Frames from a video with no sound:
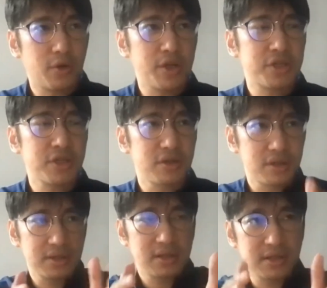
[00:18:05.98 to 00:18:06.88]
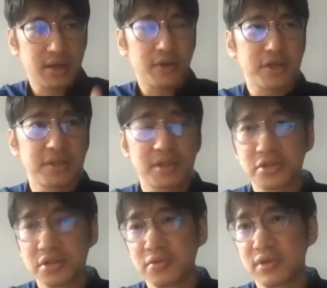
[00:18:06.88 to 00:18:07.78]
question or this direction is
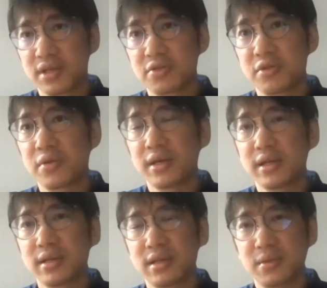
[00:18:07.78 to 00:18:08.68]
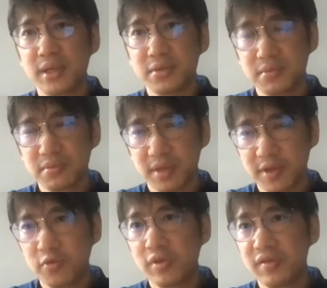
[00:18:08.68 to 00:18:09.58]
actually a really great one. And I want to
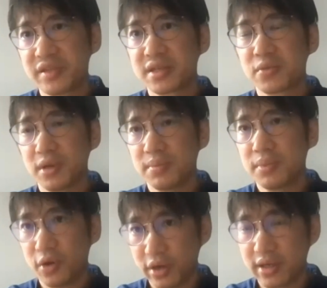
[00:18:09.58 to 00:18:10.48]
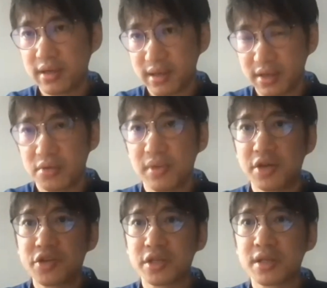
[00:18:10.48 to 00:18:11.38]
maybe revisit one point that you
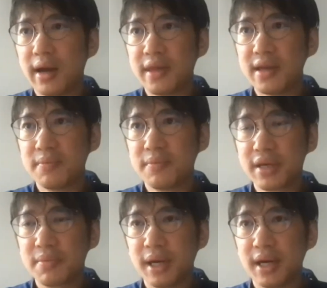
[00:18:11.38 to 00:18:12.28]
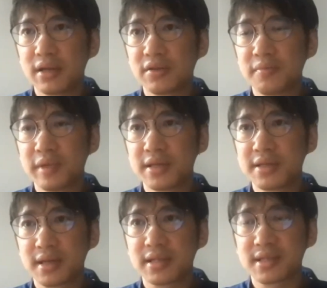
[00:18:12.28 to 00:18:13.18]
mentioned. I think a big part of being
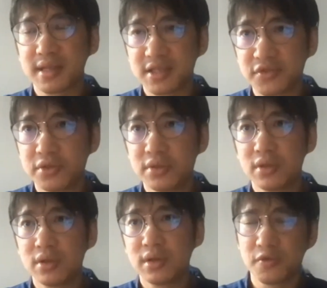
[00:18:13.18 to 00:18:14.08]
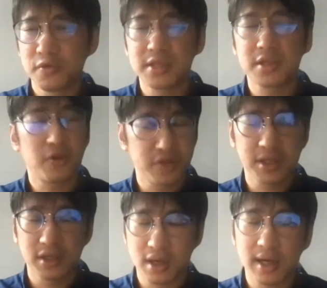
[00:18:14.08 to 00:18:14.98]
successful, there's obviously
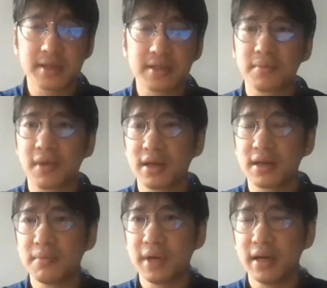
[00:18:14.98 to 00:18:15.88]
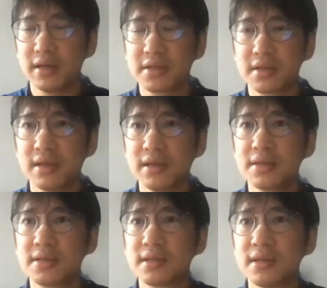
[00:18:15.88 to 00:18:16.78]
a lot of hindsight bias, is